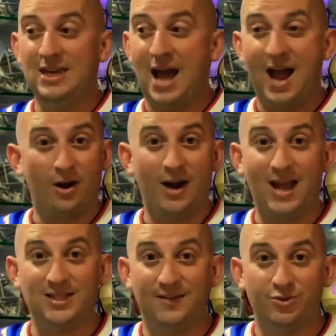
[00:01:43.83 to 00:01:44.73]
I heard,
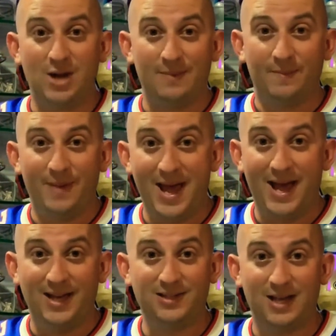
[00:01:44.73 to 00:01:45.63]
hasn't even dropped a
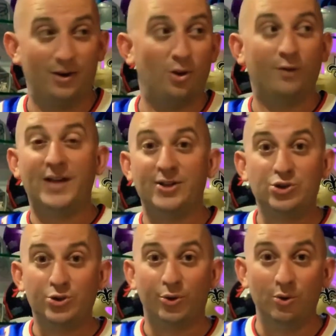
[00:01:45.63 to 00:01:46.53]
pass. I don't know if that's
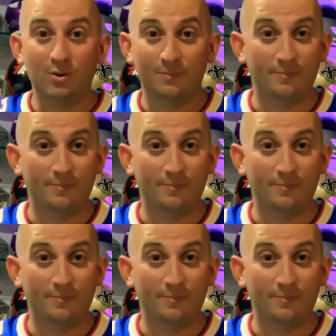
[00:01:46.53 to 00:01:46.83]
true,